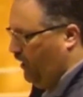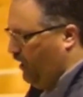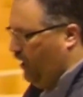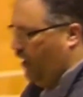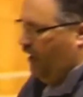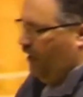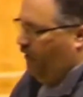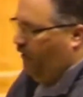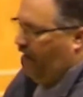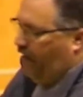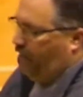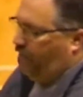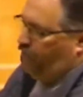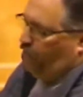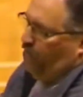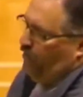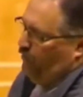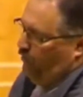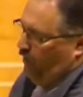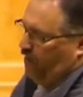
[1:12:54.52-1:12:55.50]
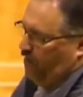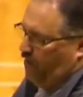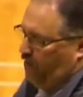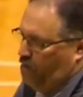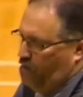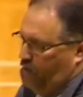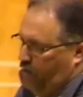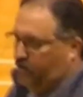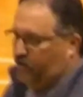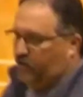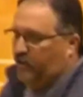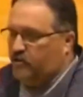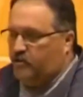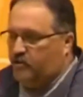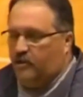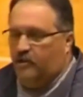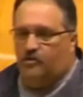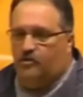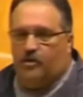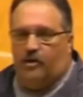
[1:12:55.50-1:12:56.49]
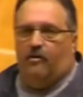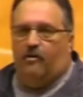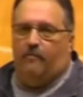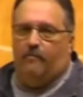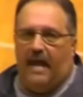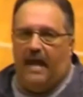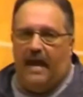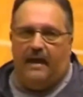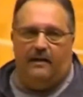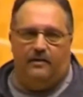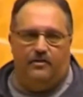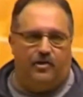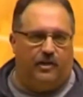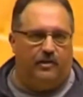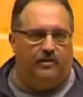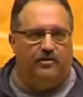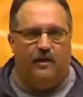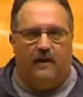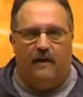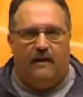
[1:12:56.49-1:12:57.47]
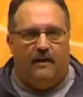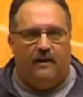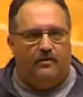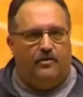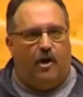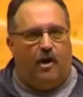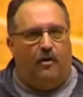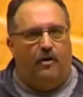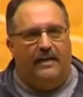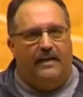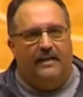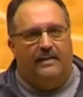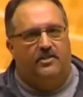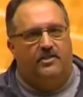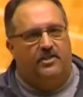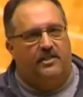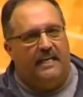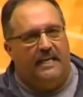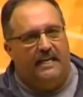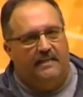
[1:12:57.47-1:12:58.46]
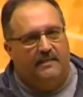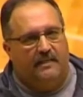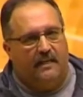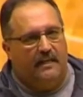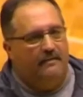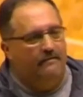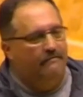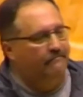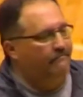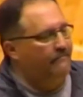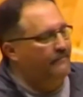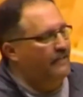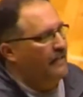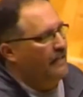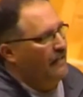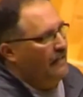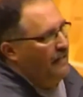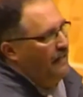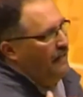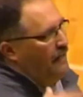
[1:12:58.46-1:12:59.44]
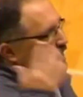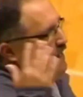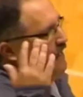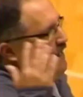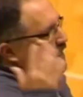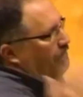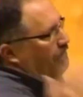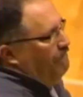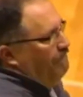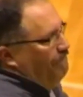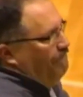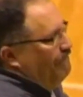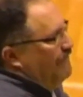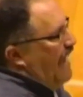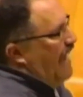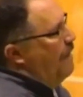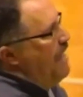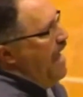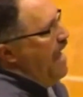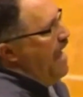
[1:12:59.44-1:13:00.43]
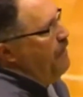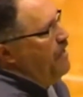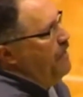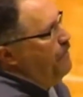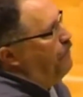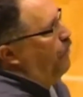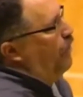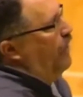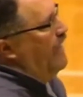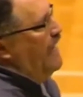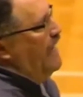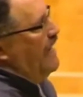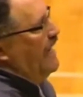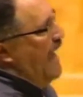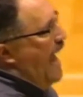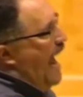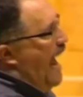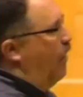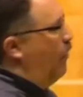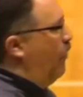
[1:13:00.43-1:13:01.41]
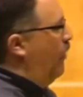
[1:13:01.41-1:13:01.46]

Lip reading: We got 3 really good assistant general managers. During the season, I maybe put in an hour a